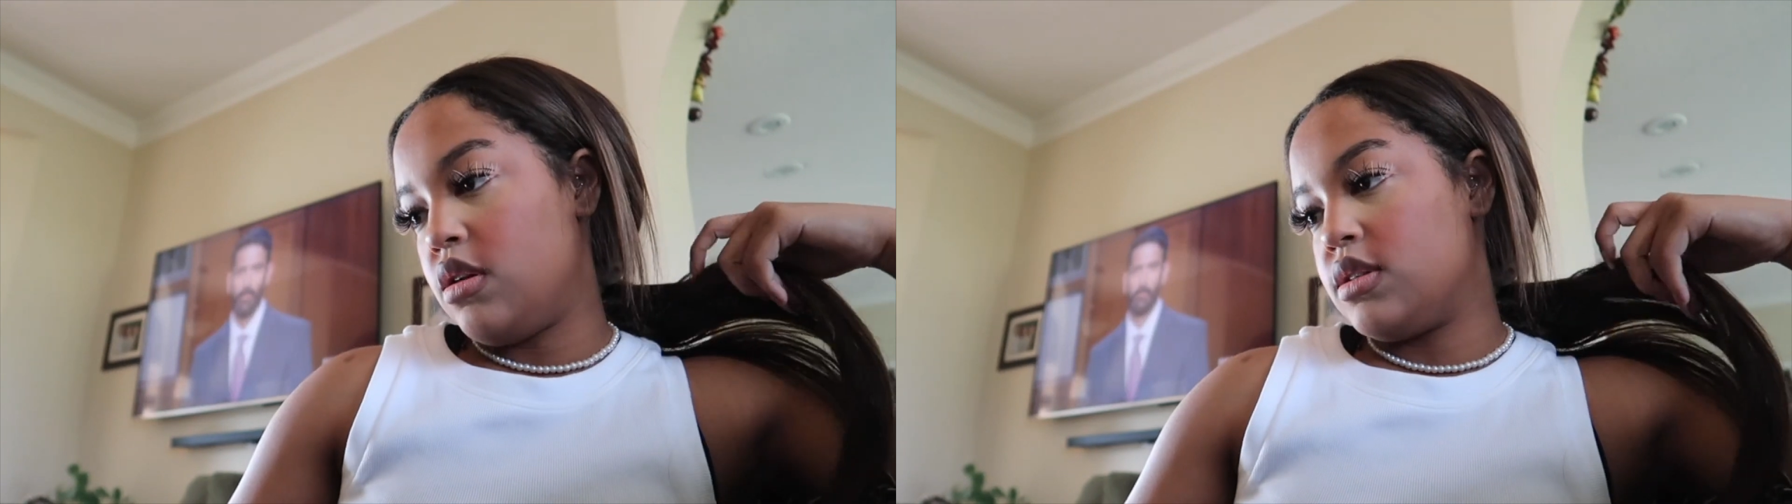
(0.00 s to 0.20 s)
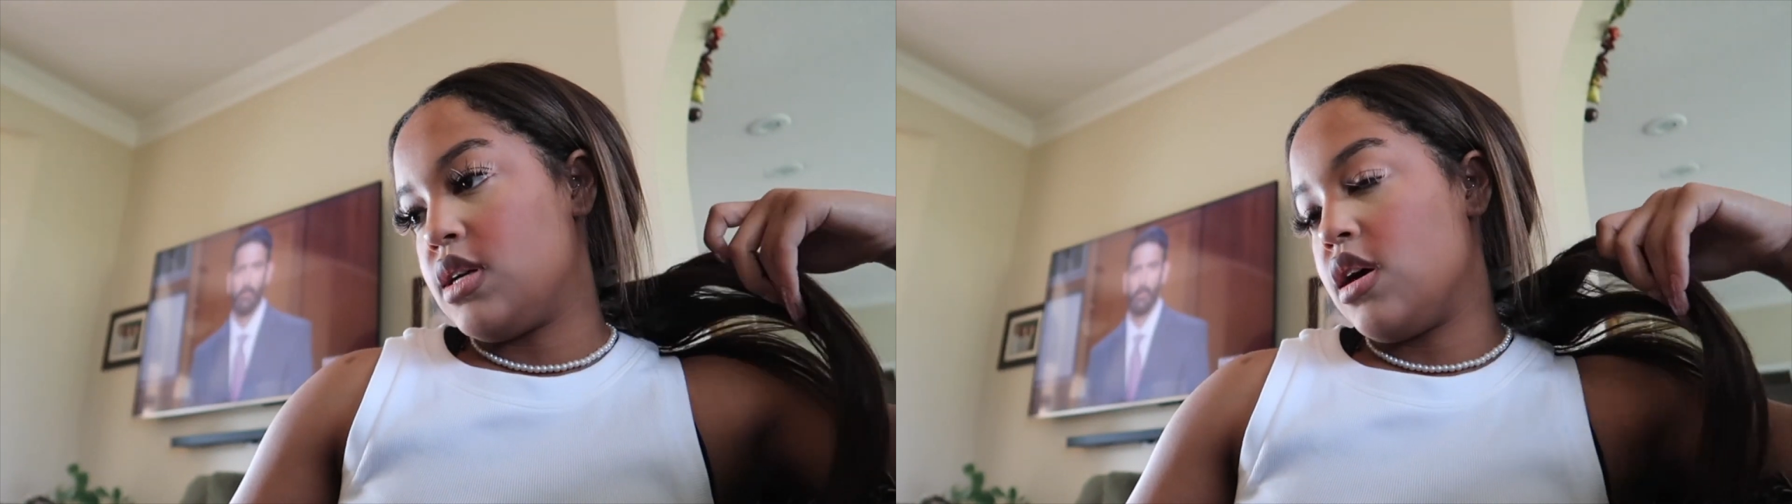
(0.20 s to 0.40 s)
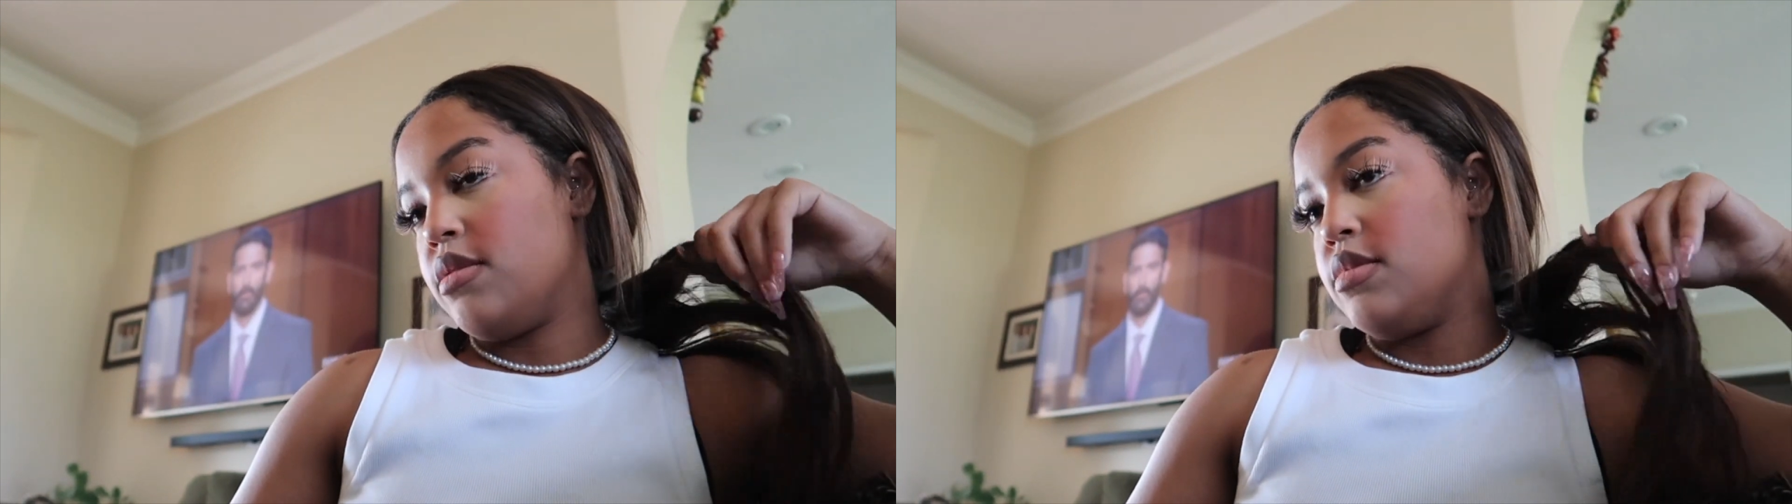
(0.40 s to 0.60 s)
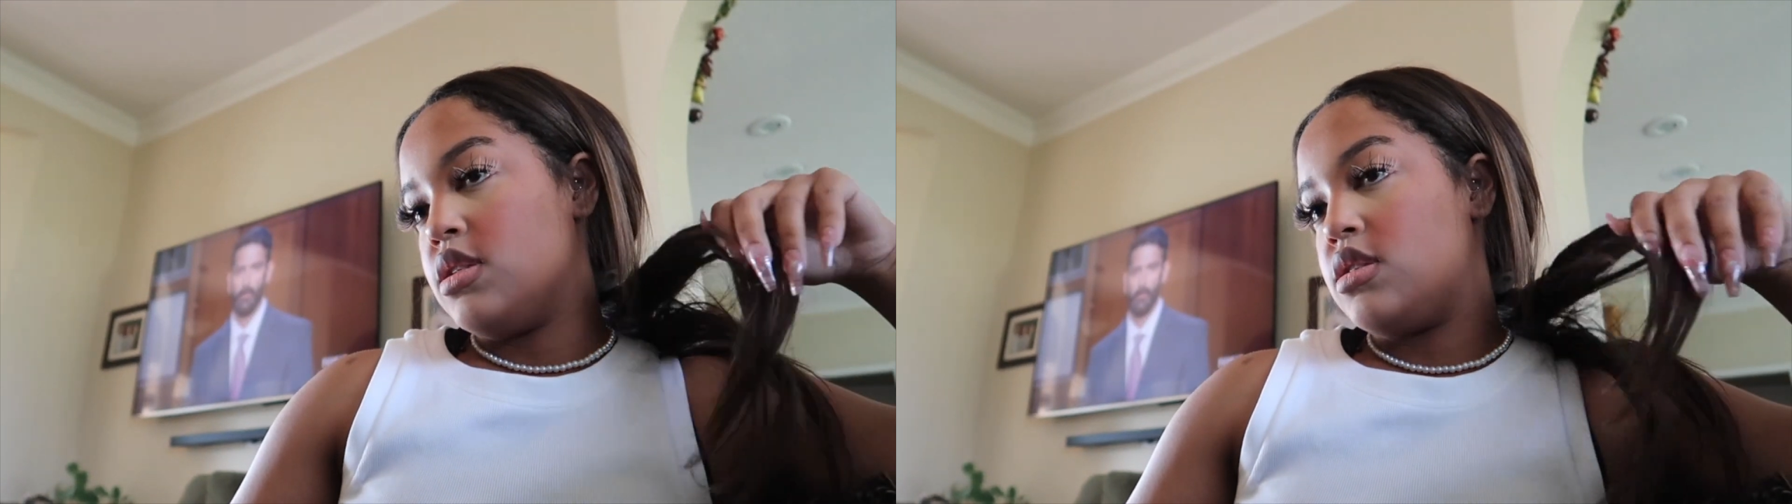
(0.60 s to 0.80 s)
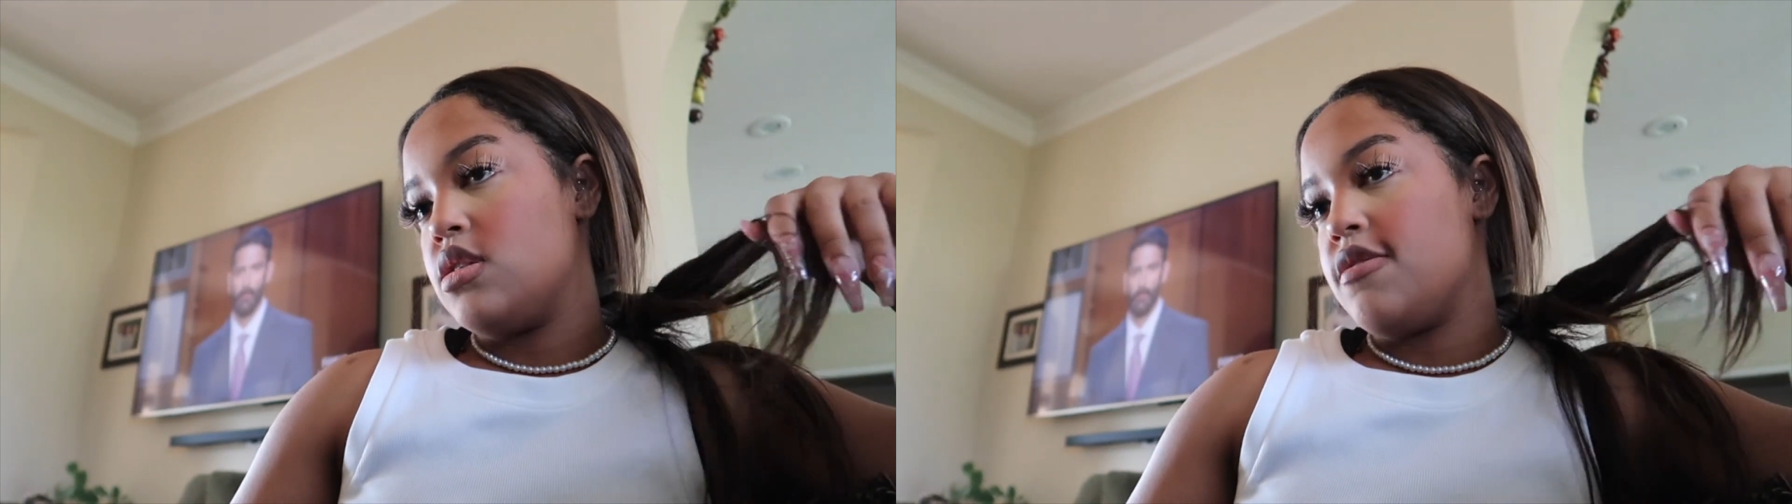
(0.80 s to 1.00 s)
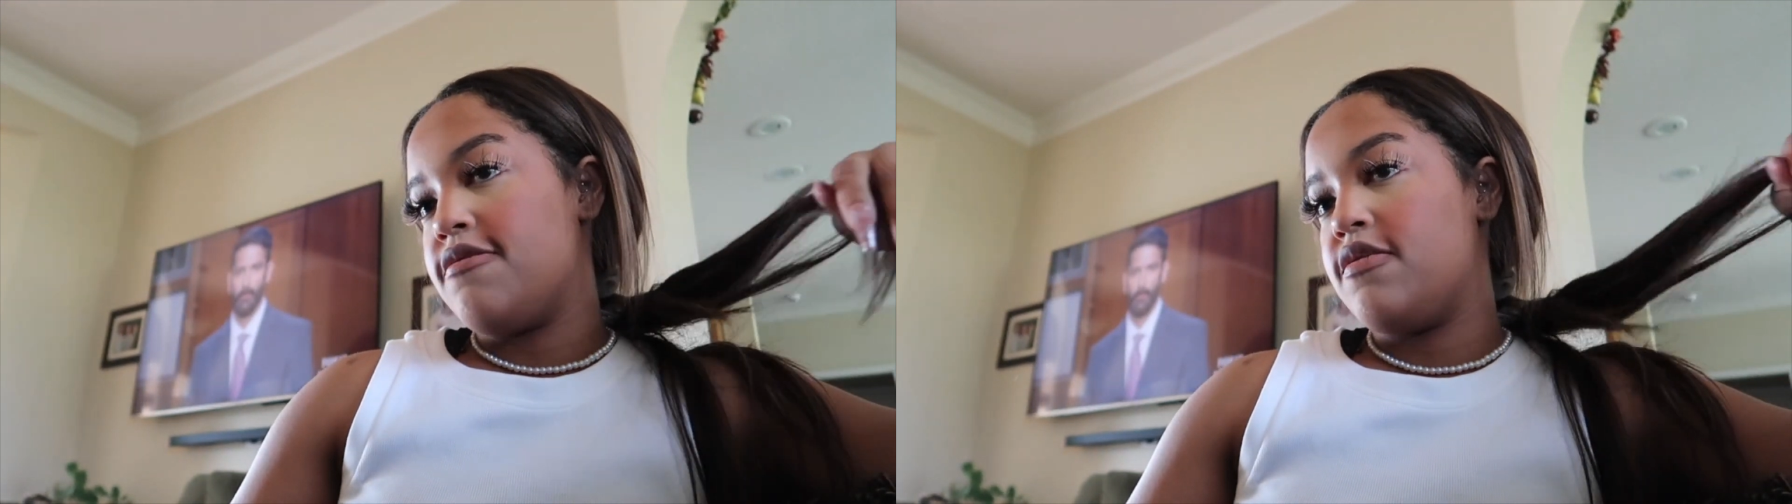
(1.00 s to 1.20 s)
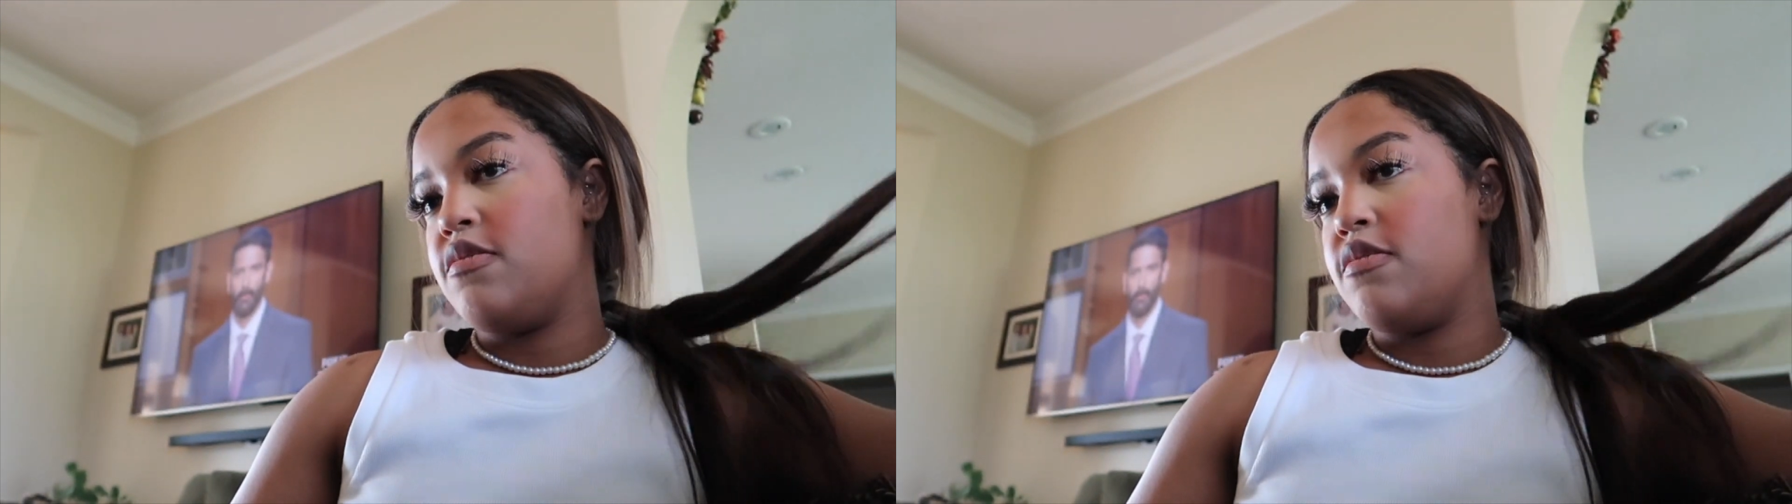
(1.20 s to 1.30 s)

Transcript: on time and stuff.